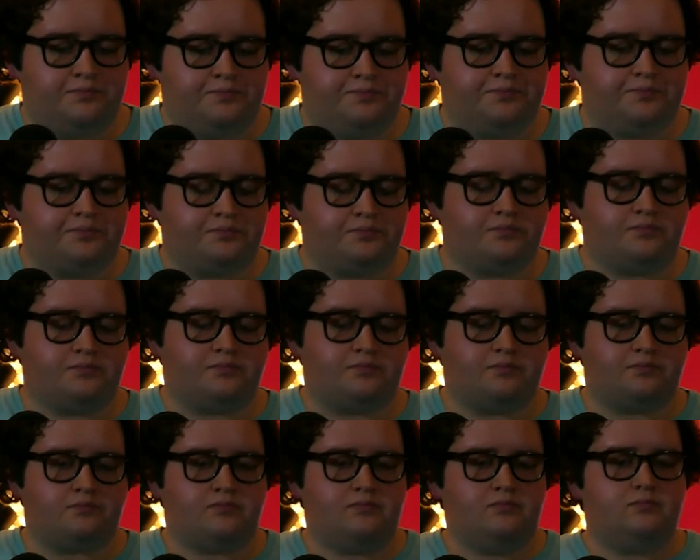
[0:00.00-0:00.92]

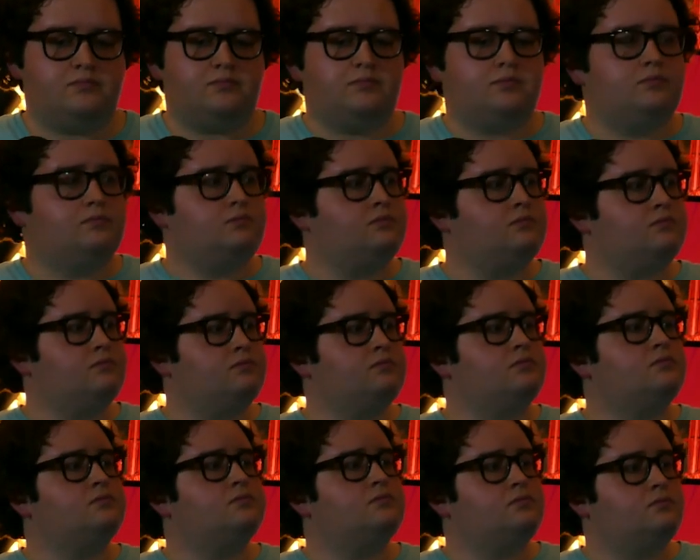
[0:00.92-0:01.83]

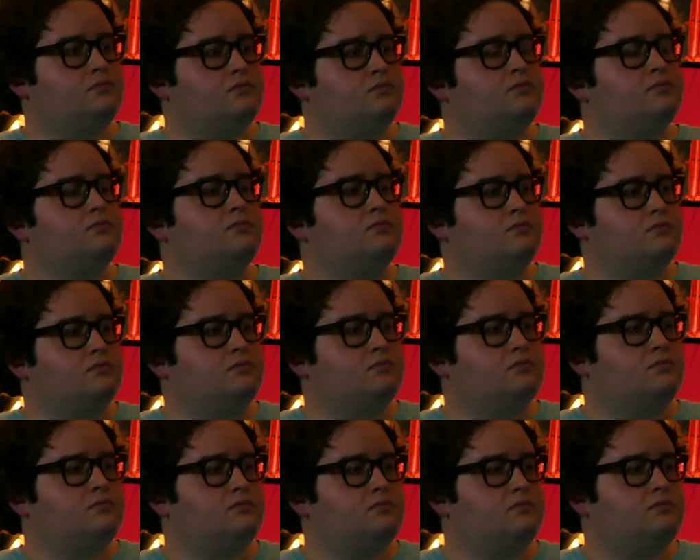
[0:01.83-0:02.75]

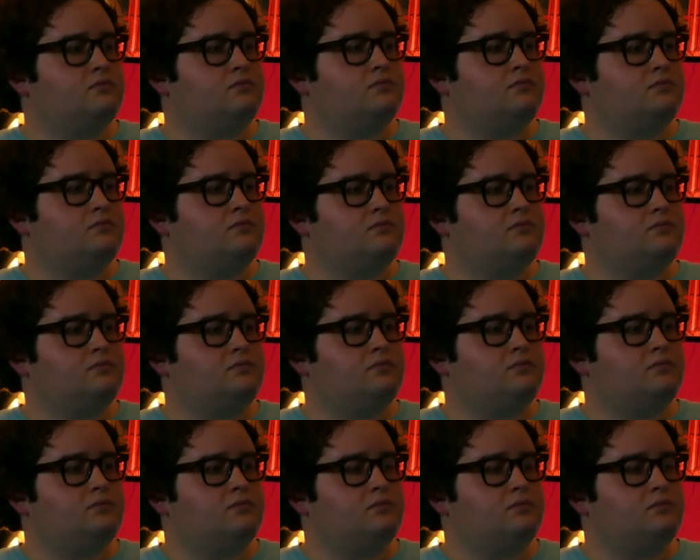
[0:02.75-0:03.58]
No words are spoken by the person on screen.